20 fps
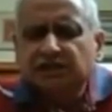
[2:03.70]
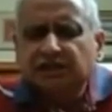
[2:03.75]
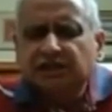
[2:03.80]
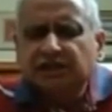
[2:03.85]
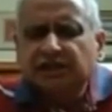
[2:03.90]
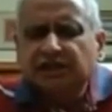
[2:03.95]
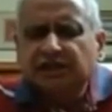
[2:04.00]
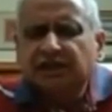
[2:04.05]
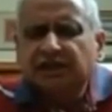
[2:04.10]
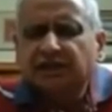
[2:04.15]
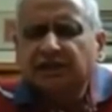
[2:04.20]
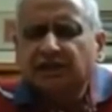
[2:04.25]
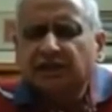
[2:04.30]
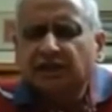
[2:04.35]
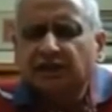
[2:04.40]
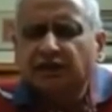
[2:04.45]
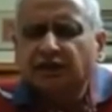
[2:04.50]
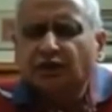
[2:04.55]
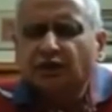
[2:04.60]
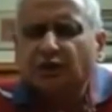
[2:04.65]
the
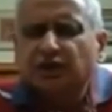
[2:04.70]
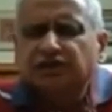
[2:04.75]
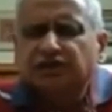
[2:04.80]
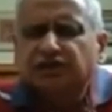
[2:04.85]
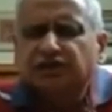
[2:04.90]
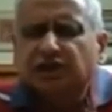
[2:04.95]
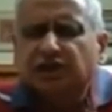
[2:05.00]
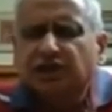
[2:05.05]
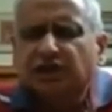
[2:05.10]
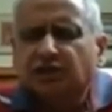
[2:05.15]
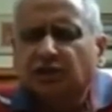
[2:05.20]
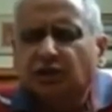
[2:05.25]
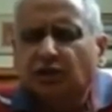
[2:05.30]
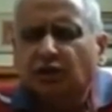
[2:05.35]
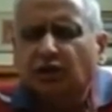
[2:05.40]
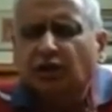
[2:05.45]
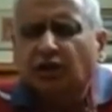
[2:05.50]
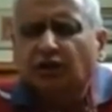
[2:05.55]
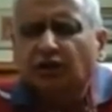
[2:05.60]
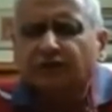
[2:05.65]
duration
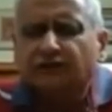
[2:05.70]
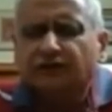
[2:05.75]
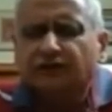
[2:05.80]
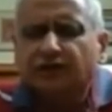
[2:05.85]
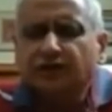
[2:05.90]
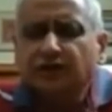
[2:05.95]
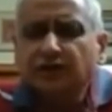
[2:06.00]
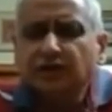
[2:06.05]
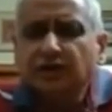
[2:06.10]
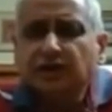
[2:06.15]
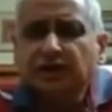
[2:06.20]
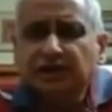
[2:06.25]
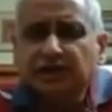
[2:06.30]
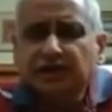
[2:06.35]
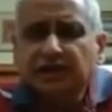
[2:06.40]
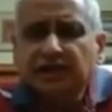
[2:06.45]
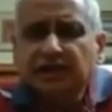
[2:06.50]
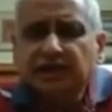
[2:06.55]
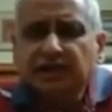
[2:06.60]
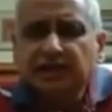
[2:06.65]
of
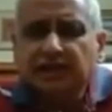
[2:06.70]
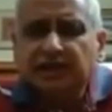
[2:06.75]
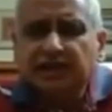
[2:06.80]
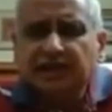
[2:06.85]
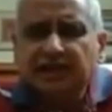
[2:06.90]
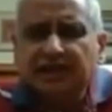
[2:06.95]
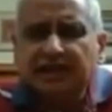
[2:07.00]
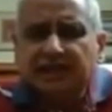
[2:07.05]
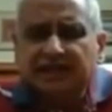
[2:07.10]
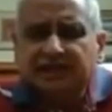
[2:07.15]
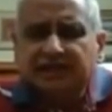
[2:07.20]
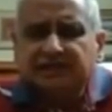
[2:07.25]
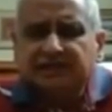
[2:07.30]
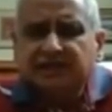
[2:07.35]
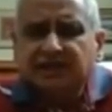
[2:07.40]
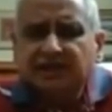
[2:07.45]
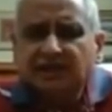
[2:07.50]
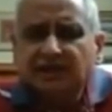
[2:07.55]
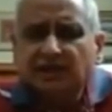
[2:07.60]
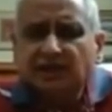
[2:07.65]
the
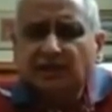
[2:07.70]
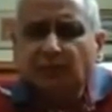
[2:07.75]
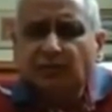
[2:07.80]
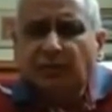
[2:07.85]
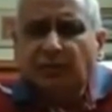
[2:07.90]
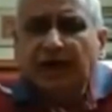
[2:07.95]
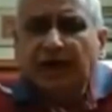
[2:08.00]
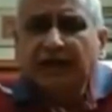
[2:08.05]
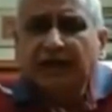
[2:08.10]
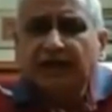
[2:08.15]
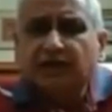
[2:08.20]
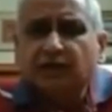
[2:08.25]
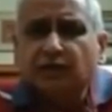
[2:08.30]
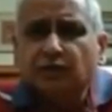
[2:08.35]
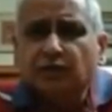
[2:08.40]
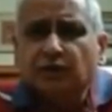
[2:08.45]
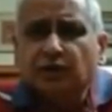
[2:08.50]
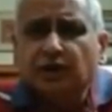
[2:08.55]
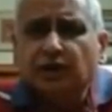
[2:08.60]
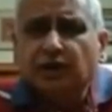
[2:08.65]
illness by
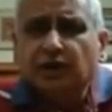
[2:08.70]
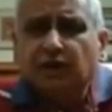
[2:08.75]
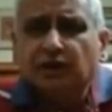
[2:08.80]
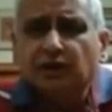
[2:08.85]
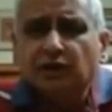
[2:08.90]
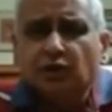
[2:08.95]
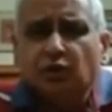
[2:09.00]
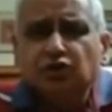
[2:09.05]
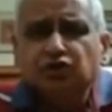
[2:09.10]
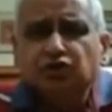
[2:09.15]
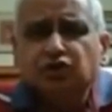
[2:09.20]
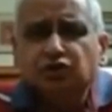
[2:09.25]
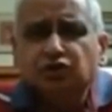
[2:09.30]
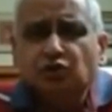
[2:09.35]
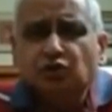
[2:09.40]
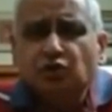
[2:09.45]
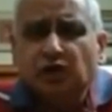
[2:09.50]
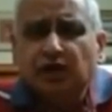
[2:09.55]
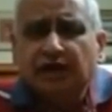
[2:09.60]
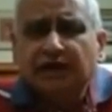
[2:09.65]
close
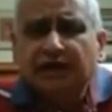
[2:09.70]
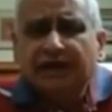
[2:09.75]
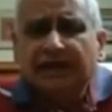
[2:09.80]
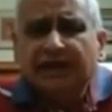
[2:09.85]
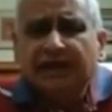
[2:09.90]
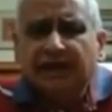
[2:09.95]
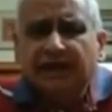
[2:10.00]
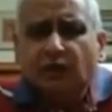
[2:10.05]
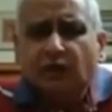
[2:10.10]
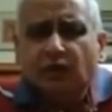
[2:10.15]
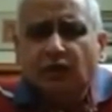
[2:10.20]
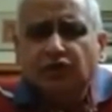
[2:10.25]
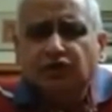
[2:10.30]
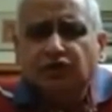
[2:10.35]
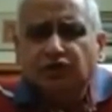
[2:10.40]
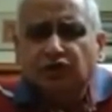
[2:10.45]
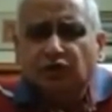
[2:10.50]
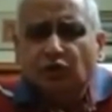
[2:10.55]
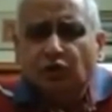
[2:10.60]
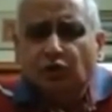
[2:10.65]
to a day or
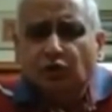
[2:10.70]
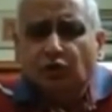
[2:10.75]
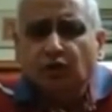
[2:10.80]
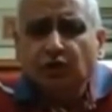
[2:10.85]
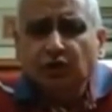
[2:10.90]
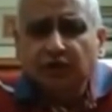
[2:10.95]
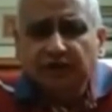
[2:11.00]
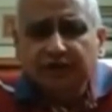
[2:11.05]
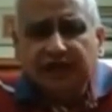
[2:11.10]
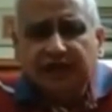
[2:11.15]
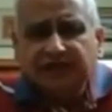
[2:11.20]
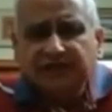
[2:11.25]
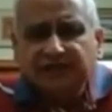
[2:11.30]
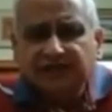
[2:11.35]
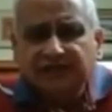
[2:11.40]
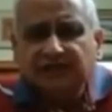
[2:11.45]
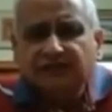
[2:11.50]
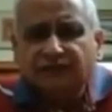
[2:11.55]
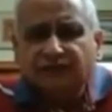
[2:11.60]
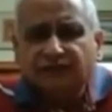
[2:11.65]
so. That's
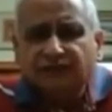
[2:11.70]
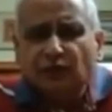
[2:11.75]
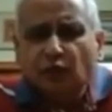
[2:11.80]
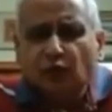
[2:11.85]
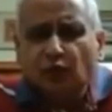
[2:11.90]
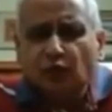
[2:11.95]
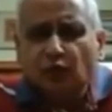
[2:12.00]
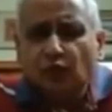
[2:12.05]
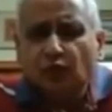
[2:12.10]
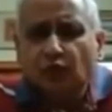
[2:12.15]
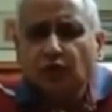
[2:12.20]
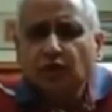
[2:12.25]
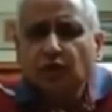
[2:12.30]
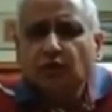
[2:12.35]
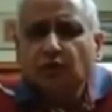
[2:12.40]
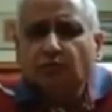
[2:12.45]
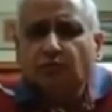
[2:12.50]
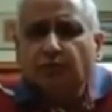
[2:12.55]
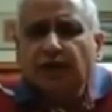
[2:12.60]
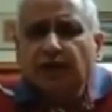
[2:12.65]
in flu.
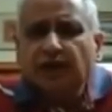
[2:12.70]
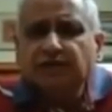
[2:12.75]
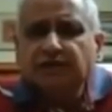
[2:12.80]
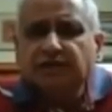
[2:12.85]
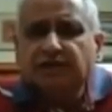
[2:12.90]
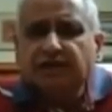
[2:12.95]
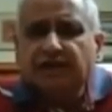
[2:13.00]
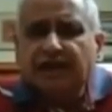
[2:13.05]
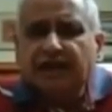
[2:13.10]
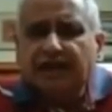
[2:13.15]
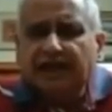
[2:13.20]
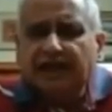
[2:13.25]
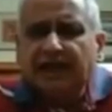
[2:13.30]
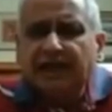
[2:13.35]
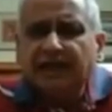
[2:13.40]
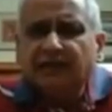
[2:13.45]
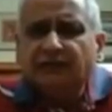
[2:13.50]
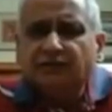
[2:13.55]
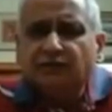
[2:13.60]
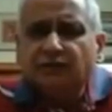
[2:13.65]
But
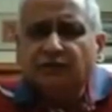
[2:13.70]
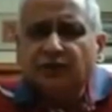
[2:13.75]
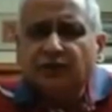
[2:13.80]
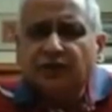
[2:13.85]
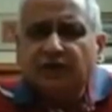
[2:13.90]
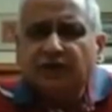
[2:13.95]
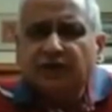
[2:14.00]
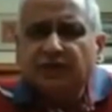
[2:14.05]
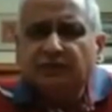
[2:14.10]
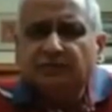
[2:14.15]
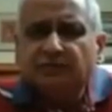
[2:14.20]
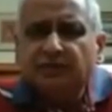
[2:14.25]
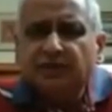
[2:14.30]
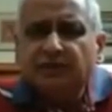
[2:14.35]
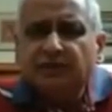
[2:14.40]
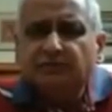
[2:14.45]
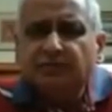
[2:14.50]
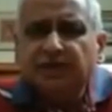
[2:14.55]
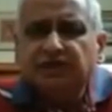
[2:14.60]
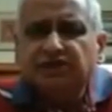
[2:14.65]
and
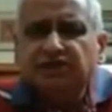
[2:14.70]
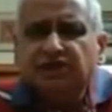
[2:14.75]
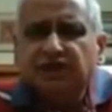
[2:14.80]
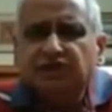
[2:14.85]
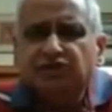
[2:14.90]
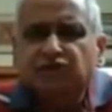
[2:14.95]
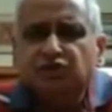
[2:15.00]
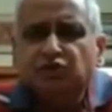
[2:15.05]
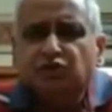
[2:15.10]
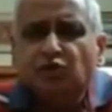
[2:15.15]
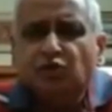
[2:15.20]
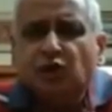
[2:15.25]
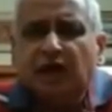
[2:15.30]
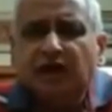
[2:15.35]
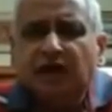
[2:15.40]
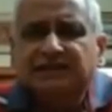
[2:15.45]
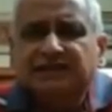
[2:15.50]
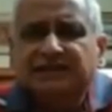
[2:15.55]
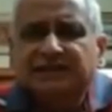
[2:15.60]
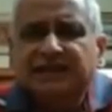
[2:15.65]
in patients who
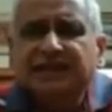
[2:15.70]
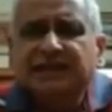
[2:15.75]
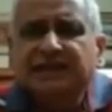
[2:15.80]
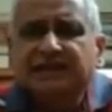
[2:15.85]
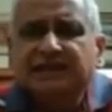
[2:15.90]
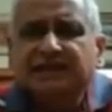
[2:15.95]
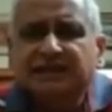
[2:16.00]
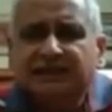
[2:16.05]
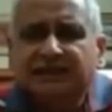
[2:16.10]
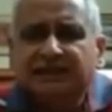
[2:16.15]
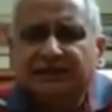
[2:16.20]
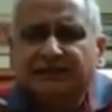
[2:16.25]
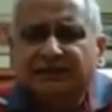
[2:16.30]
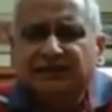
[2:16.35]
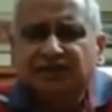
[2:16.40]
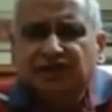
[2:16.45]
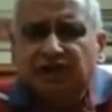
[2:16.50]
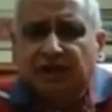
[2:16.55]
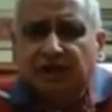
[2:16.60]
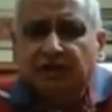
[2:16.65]
are zinc
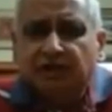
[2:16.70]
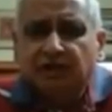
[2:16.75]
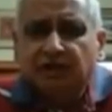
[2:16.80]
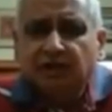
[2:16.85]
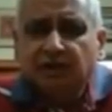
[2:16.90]
deficient,